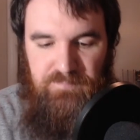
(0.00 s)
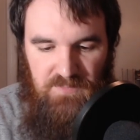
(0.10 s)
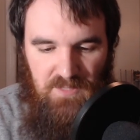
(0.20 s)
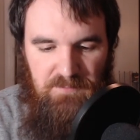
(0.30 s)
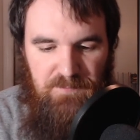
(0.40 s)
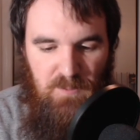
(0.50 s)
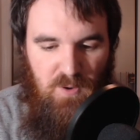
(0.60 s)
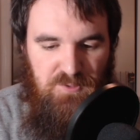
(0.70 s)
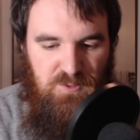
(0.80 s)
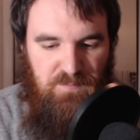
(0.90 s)
The film
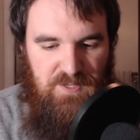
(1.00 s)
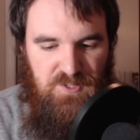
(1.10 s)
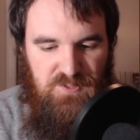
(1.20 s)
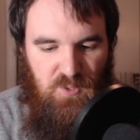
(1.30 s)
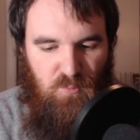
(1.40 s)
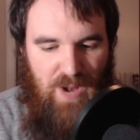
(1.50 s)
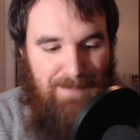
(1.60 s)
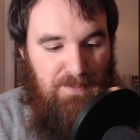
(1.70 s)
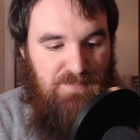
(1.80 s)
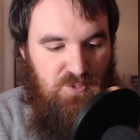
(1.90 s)
also features
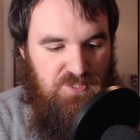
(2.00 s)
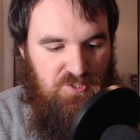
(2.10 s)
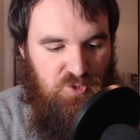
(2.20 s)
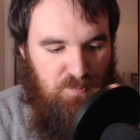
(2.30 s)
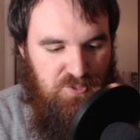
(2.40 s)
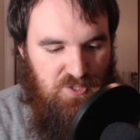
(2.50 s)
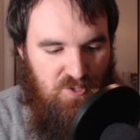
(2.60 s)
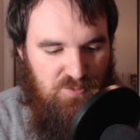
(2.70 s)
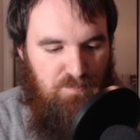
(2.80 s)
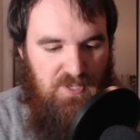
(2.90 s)
rap music
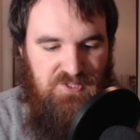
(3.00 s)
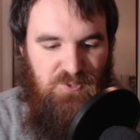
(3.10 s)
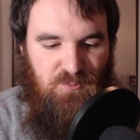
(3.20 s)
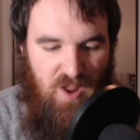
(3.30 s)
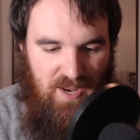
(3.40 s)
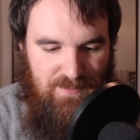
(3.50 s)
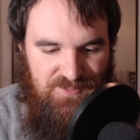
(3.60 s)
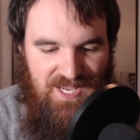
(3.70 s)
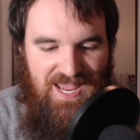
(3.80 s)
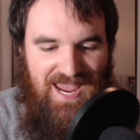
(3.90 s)
superstars Busta Rhymes